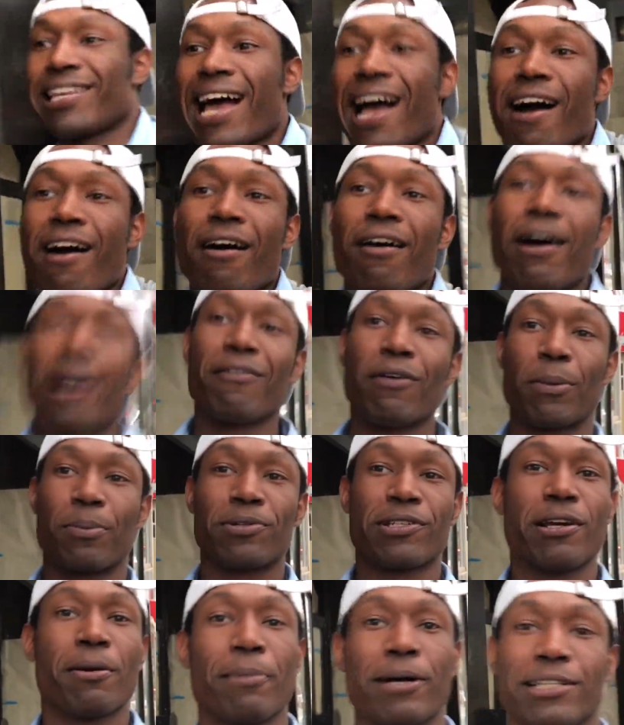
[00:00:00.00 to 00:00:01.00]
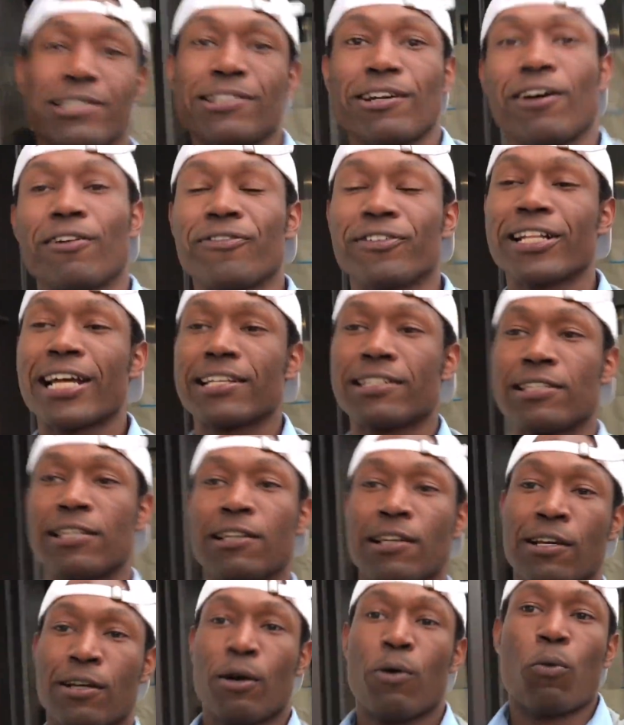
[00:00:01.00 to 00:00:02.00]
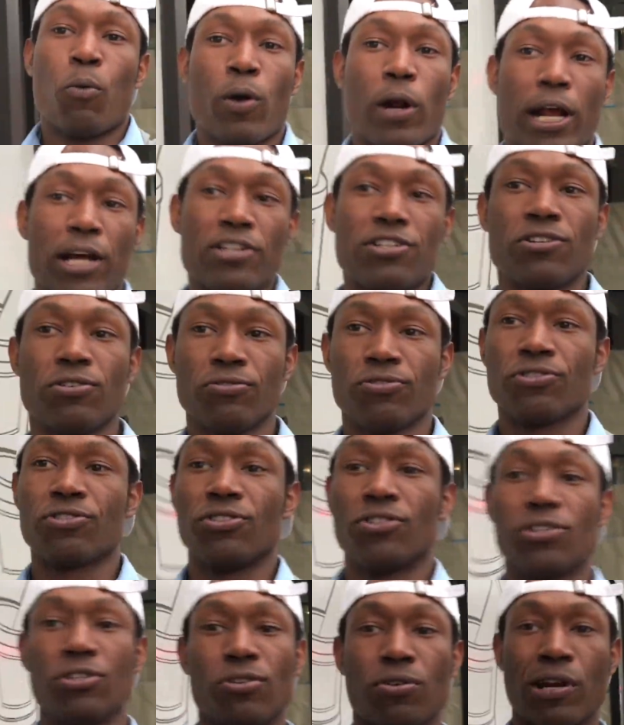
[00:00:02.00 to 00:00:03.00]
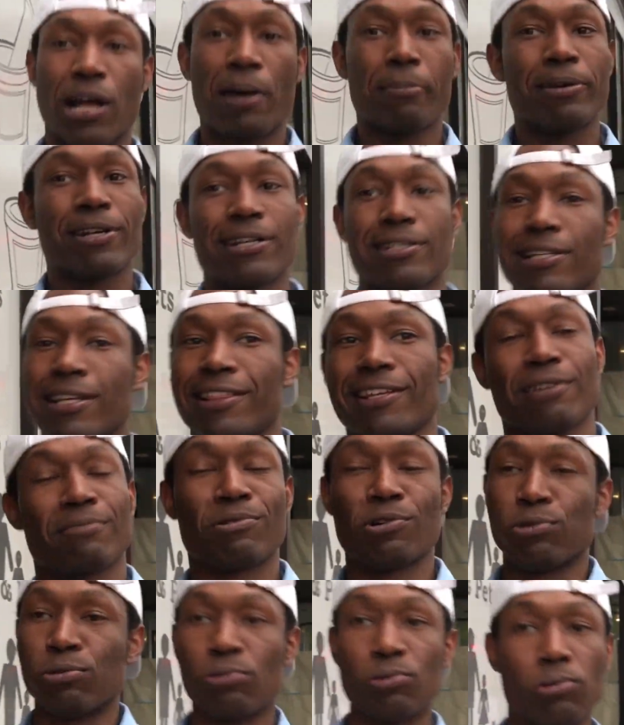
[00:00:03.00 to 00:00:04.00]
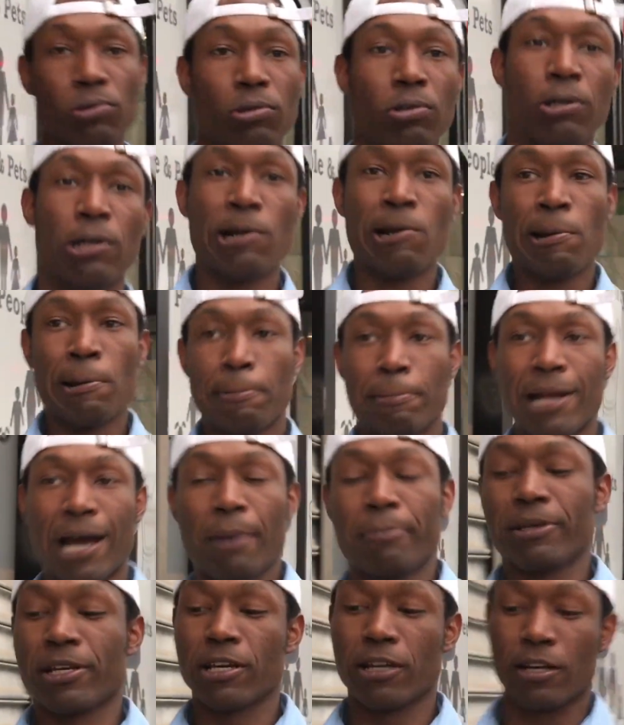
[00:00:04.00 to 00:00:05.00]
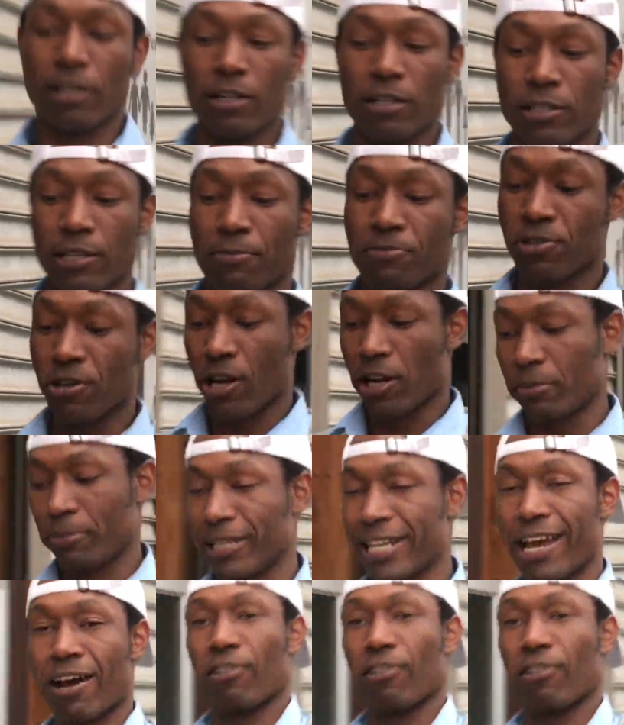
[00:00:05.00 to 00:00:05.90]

just how I represent myself, and that's what I choose to do. Not because I think I'm cool, not because I'm trying to be